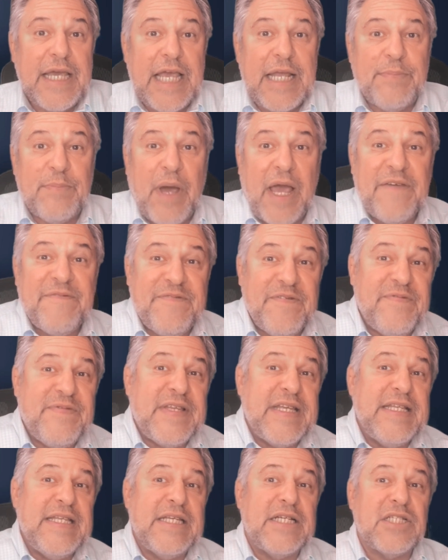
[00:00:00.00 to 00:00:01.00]
In my
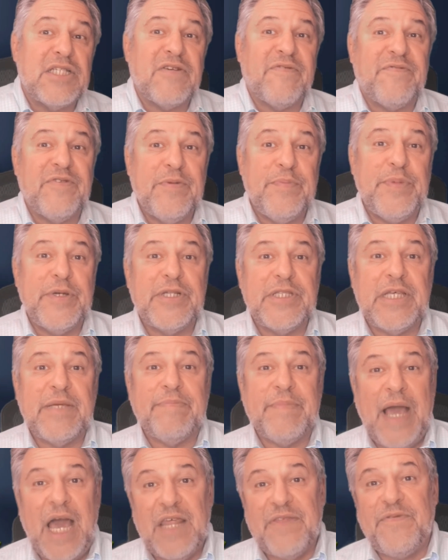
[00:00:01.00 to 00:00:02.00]
15 years of
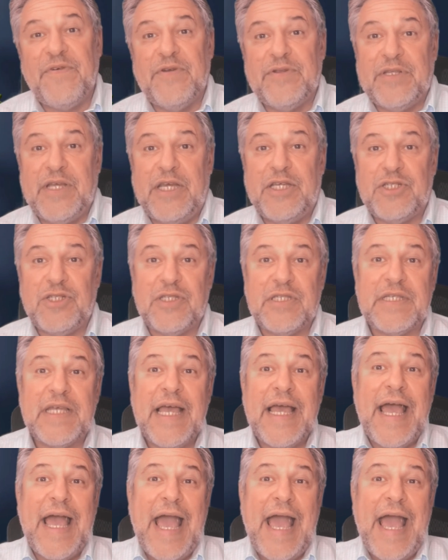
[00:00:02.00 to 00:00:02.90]
rebuilding math foundations,